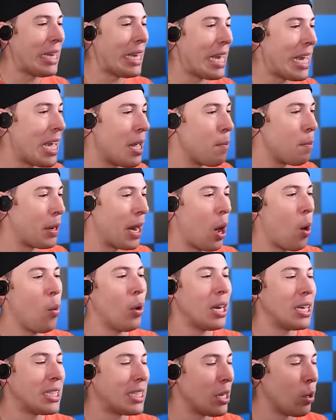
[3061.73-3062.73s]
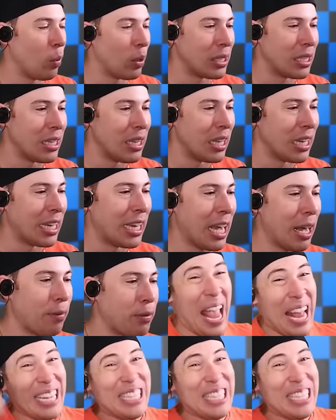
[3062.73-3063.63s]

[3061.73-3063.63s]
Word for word: to eat, but I want to see what's in the gift.